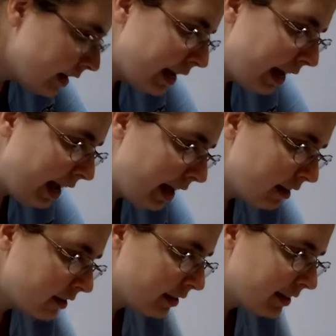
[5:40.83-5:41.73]
It
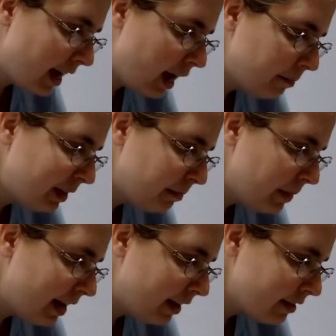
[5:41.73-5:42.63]
has an atomic
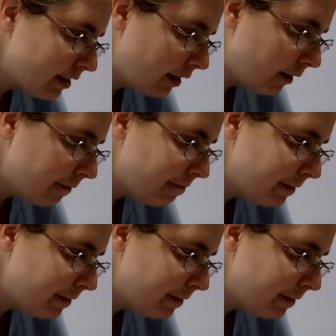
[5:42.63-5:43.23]
mass of